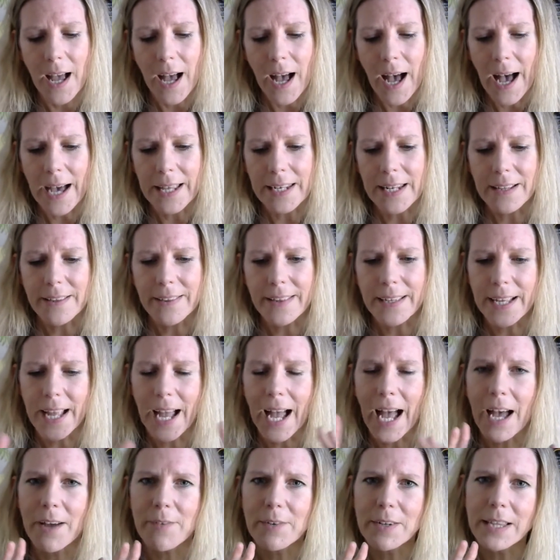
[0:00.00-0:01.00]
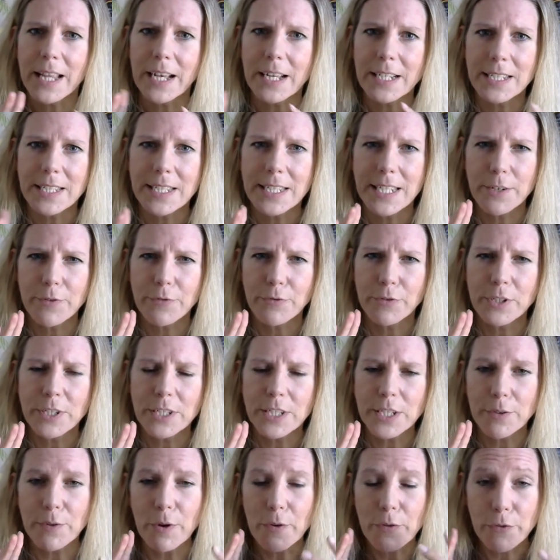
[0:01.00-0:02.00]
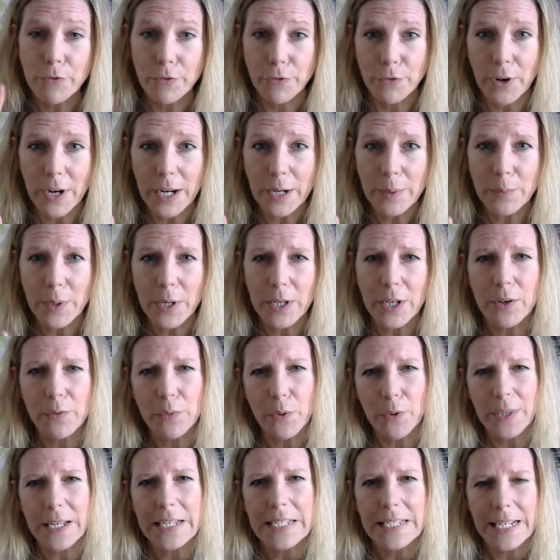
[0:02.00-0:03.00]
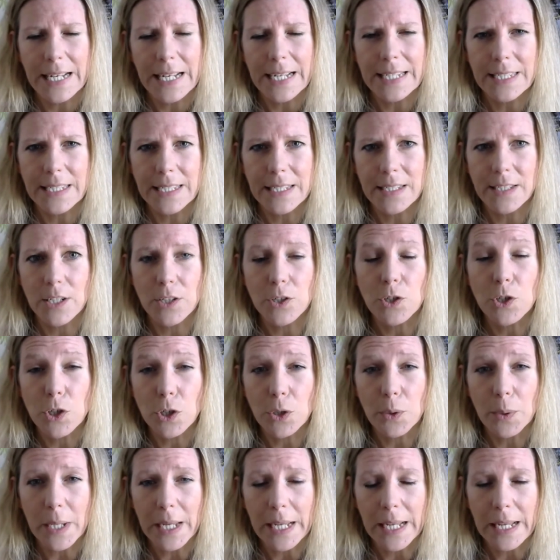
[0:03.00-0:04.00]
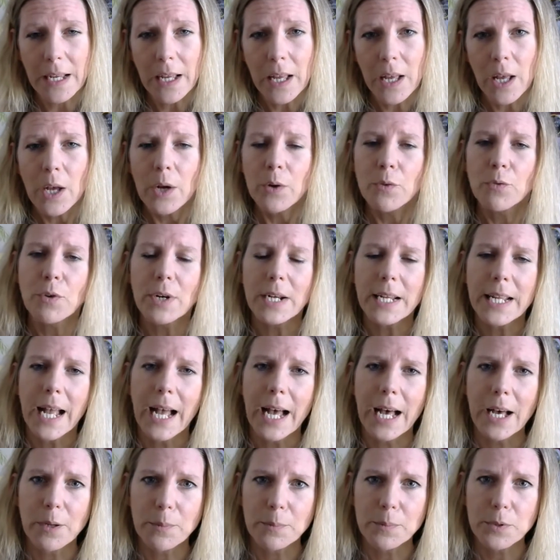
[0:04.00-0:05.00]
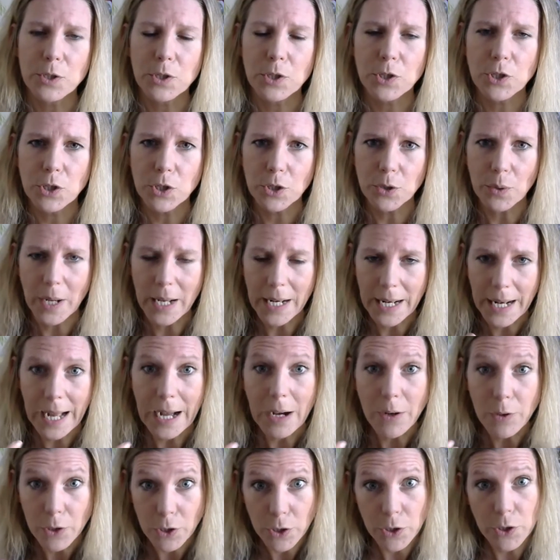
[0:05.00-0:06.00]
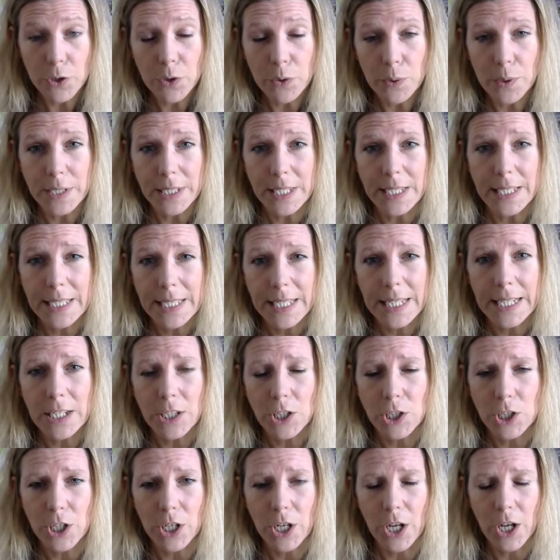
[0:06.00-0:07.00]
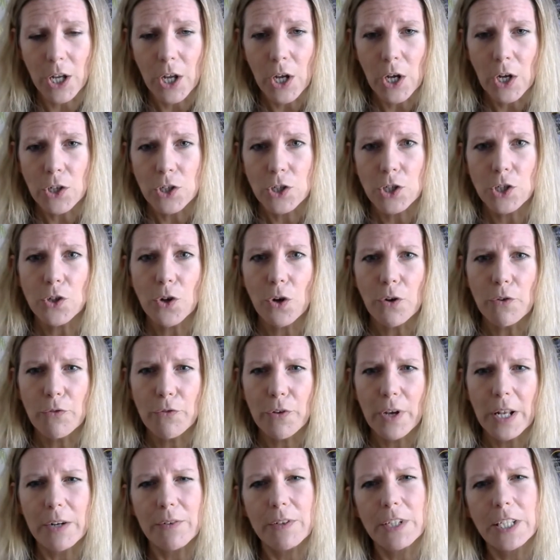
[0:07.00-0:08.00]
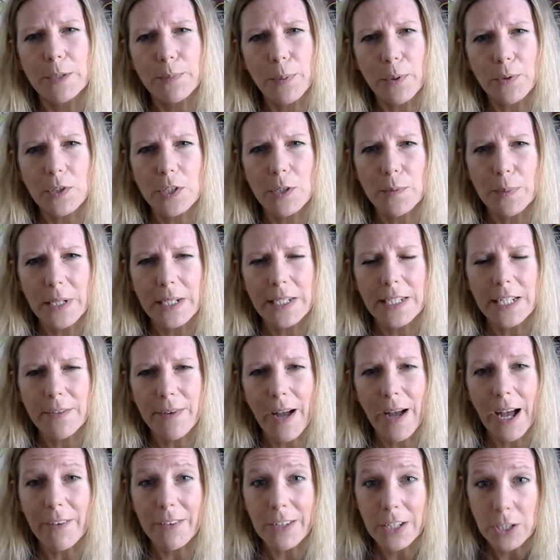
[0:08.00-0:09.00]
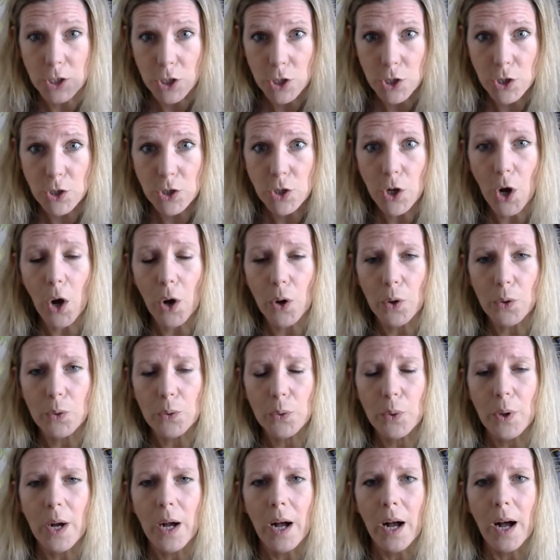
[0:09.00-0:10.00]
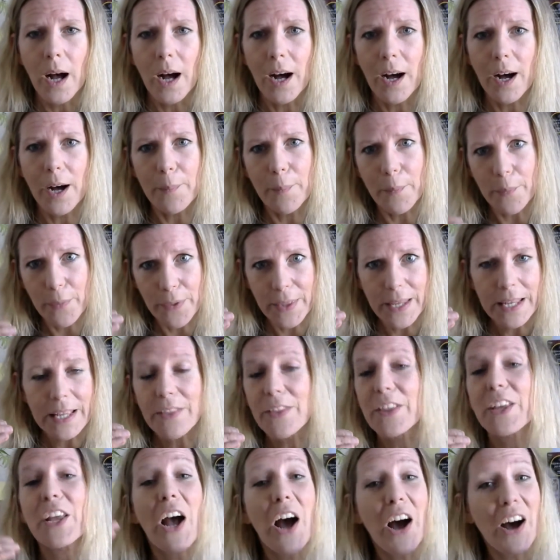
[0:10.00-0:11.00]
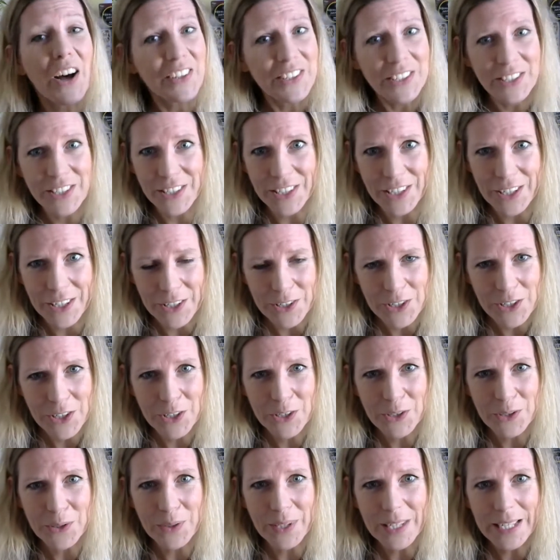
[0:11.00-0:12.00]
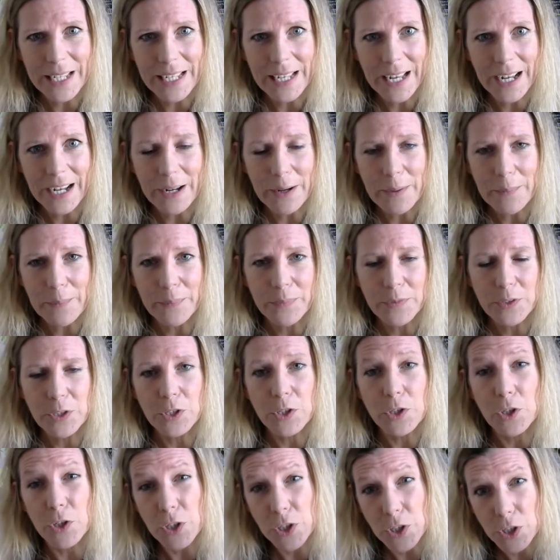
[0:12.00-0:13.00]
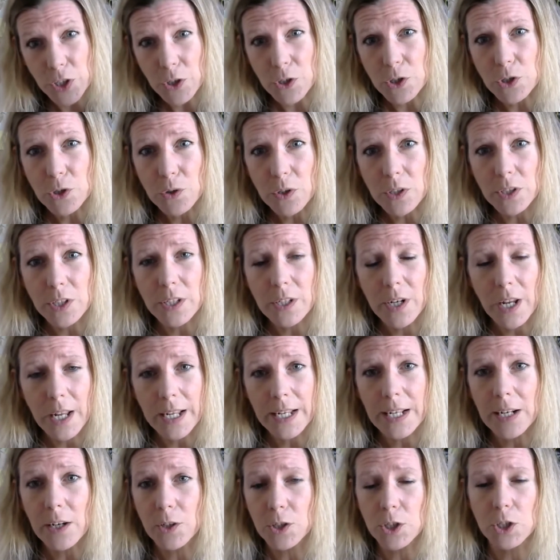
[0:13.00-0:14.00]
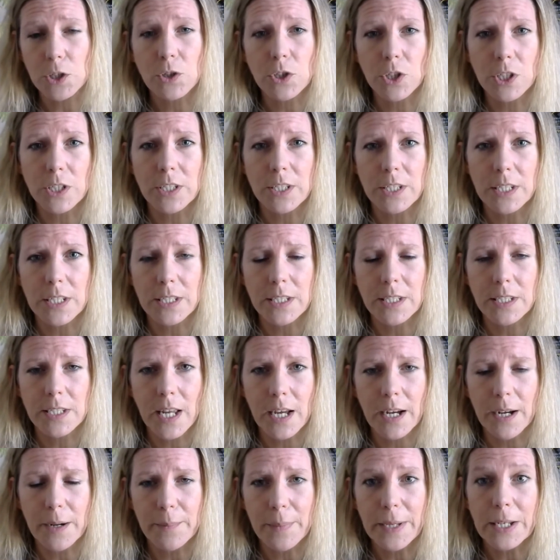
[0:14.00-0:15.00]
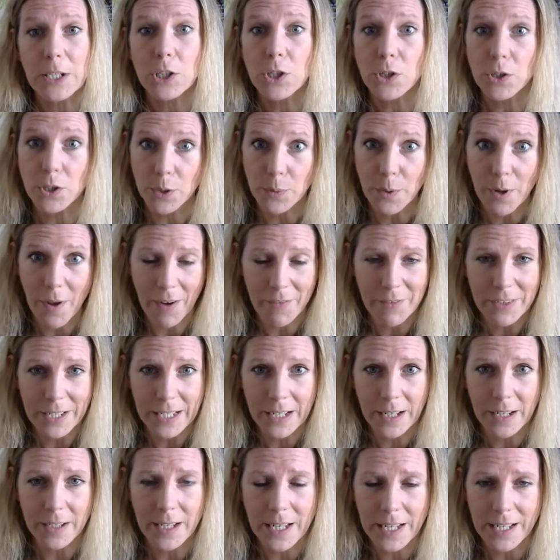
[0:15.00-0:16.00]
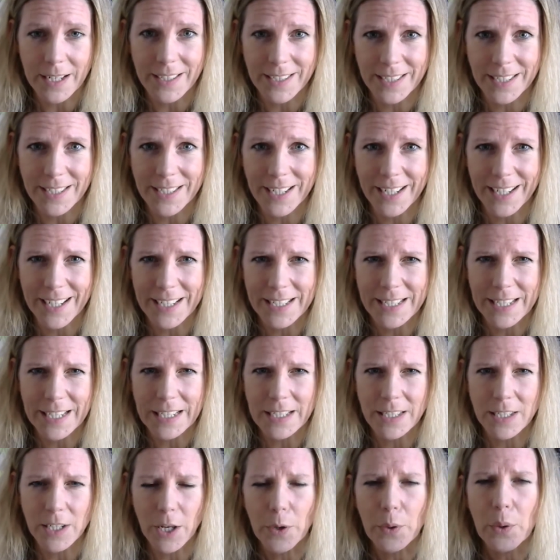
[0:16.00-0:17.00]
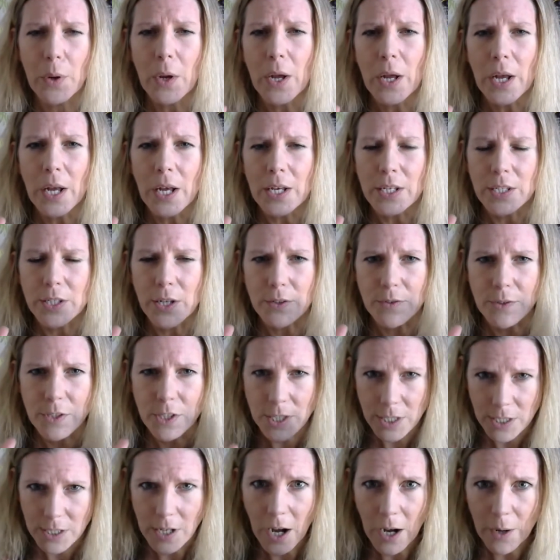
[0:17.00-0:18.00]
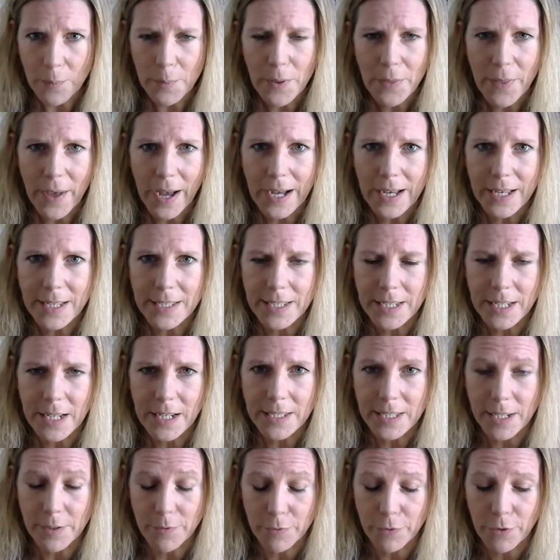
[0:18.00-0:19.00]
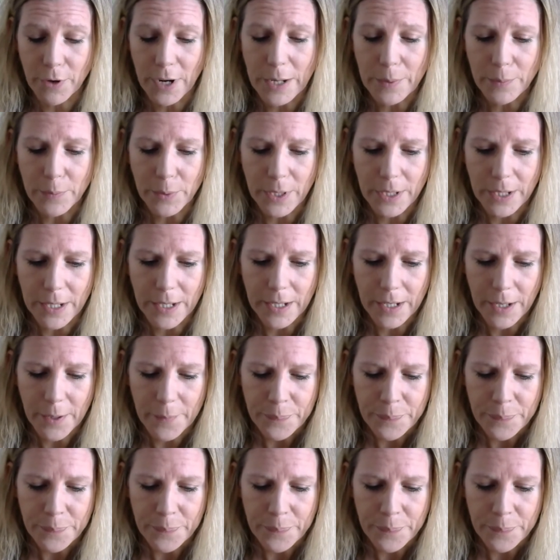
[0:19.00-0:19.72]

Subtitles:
And I think having that difference of a framework of what these lessons are doing really helps to allow you as a teacher to not feel a responsibility of having to know the answer to the social and ecological justice issues that we're having in our society. So start with that as a framework.